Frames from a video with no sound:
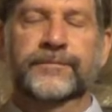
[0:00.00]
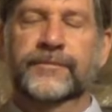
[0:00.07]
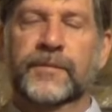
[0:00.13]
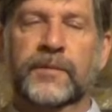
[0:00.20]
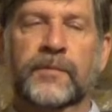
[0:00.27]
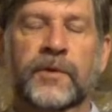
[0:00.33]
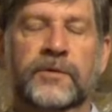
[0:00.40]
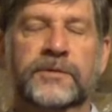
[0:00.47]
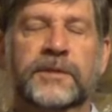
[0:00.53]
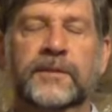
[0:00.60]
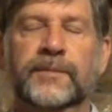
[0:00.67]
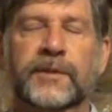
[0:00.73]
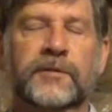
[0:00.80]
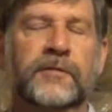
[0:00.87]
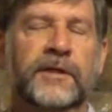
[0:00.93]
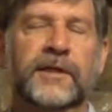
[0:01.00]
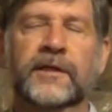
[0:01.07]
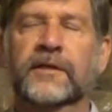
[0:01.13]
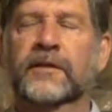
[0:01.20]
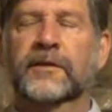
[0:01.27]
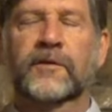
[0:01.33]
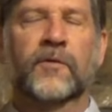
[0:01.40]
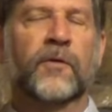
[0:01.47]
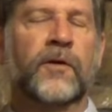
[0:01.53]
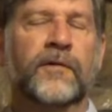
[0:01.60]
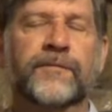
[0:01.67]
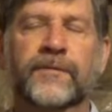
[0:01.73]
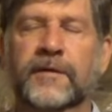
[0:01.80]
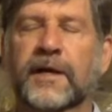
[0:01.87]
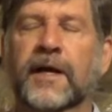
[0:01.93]
the most hypocritical and
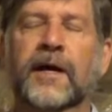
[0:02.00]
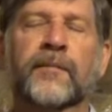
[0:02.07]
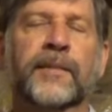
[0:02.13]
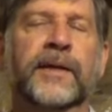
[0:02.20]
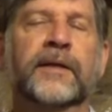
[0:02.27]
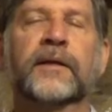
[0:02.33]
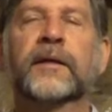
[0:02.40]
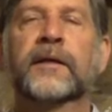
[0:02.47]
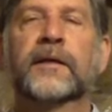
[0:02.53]
awful comment